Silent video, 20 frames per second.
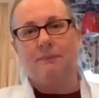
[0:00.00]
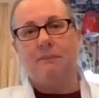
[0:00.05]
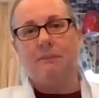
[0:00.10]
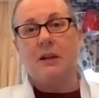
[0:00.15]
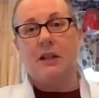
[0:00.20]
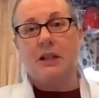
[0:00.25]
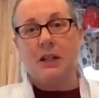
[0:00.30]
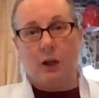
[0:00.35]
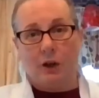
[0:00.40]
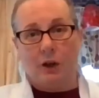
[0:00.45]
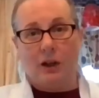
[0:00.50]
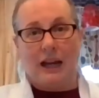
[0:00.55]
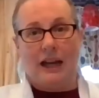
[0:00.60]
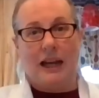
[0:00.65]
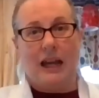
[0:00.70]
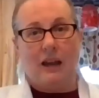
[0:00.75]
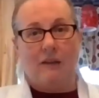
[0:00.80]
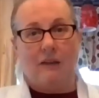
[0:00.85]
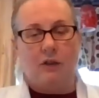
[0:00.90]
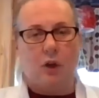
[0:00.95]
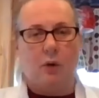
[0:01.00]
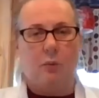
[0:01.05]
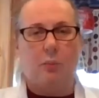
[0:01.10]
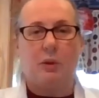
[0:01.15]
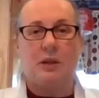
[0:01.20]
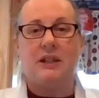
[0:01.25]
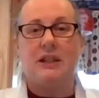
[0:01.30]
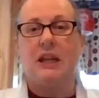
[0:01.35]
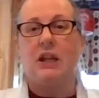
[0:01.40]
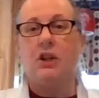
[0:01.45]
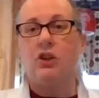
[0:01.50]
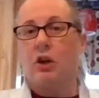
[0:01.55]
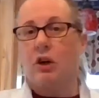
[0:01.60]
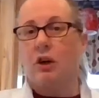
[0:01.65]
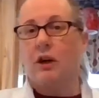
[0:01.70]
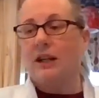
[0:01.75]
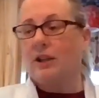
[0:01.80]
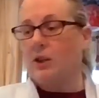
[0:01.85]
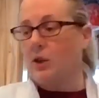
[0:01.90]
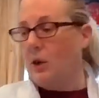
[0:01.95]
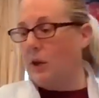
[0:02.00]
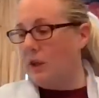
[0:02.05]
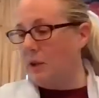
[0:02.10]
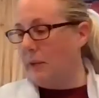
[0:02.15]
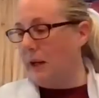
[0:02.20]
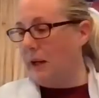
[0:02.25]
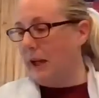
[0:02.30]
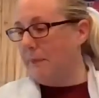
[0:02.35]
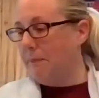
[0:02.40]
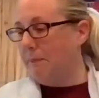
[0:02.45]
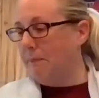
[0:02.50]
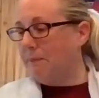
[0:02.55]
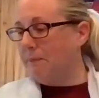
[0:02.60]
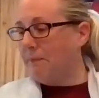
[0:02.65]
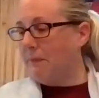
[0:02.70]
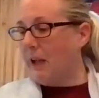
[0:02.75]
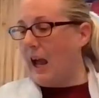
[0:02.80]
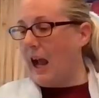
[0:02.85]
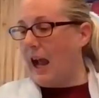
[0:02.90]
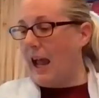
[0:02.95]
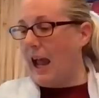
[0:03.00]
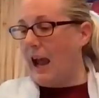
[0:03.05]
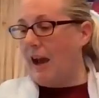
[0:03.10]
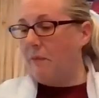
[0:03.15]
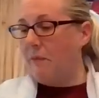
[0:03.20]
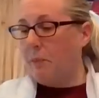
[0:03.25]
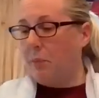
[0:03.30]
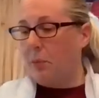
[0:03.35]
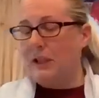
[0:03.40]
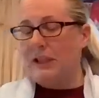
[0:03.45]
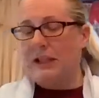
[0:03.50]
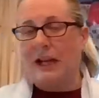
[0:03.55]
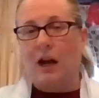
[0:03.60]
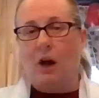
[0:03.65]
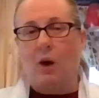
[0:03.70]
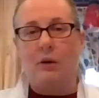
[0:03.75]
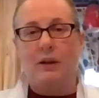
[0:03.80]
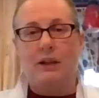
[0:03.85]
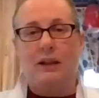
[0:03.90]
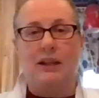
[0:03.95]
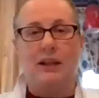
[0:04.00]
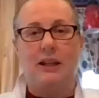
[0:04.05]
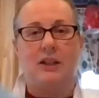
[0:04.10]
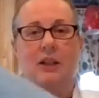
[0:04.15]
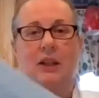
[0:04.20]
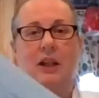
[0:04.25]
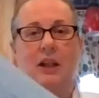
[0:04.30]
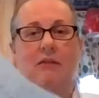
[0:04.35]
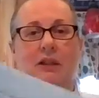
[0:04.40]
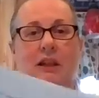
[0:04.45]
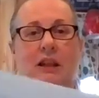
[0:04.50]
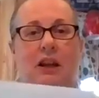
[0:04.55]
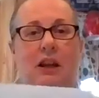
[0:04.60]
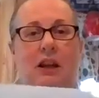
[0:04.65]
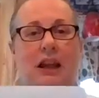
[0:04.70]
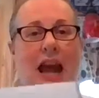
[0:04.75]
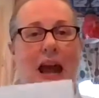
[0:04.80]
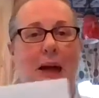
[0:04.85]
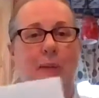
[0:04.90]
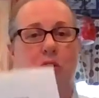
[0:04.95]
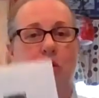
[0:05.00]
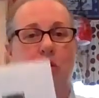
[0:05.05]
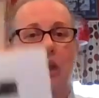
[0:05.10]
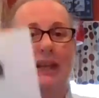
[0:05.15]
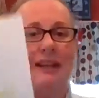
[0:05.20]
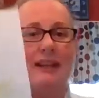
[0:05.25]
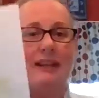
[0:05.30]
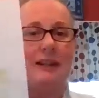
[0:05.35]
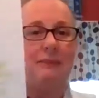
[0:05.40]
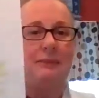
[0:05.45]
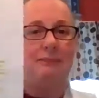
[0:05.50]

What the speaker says: Material I gave you, procedure is going to be, I have printed out this lovely little lab sheet.